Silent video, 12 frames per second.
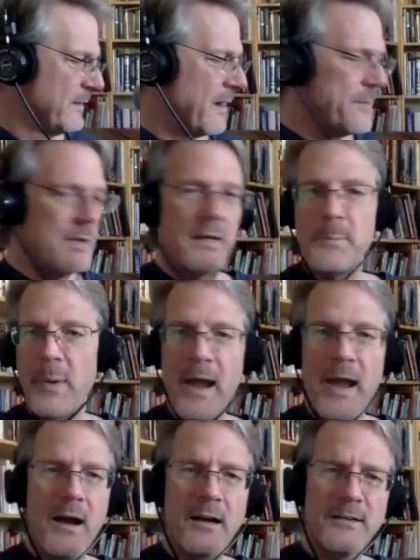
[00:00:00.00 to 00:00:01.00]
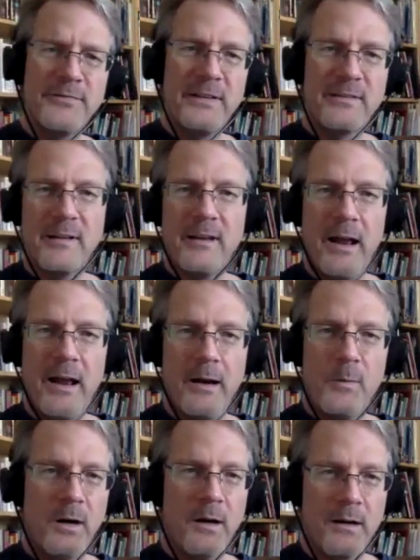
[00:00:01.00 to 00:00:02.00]
I mean, a biography is a lot of
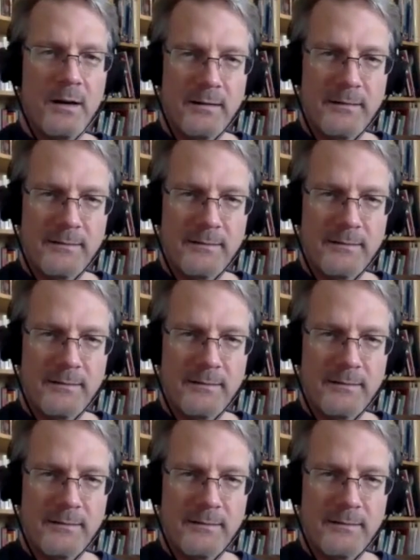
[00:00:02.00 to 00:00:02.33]
work.